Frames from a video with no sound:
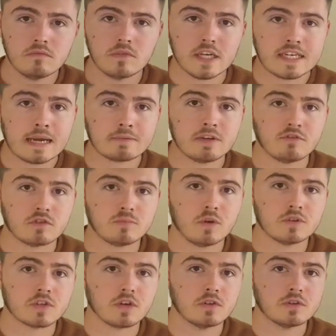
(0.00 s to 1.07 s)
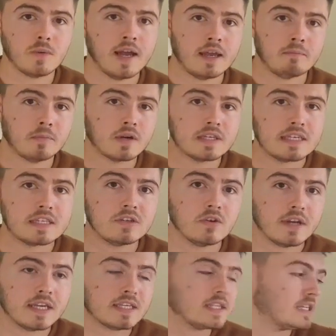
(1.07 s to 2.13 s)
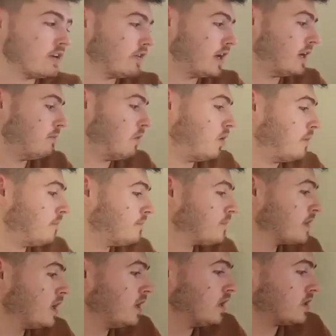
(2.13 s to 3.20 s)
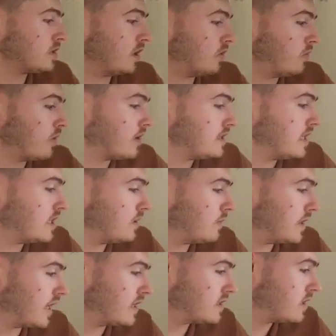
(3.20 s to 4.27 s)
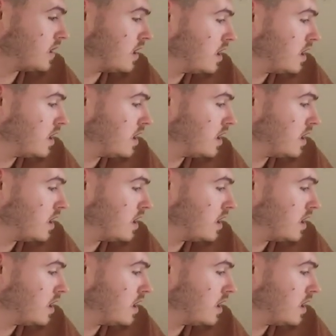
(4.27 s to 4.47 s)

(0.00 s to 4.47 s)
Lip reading: the adaptive response goes away because it's not necessary anymore. So we'll continue with these.